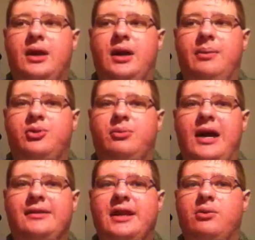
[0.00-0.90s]
So I'm
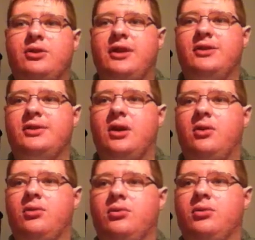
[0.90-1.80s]
not saying Rosetta
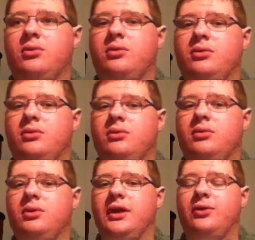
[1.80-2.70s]
Stone
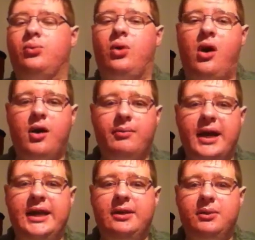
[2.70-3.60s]
is wrong
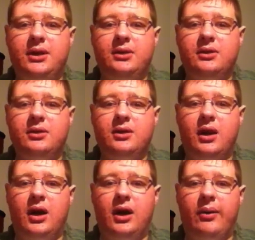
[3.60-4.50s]
by any means.
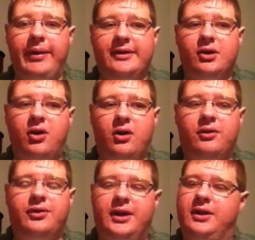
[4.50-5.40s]
That's a
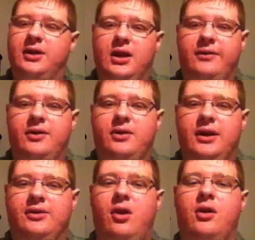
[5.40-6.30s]
hard thing to cover.
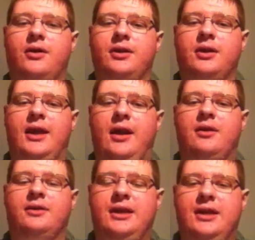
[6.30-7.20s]
It's hard to
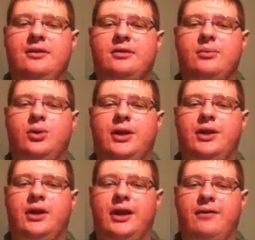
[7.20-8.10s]
guarantee someone that
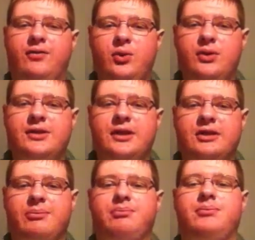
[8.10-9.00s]
they're going to get fluency.
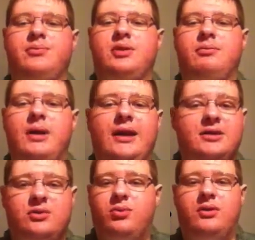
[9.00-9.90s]
Some minds
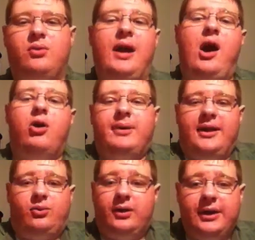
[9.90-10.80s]
just work. Well, all
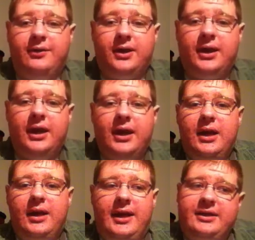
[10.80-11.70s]
minds work differently.
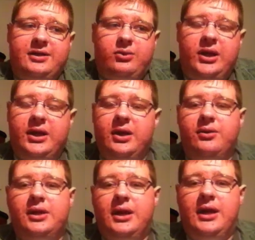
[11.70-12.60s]
That's just the way that goes.
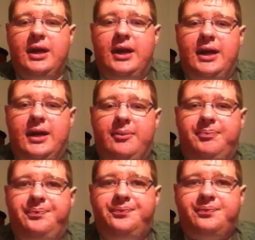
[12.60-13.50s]
Um,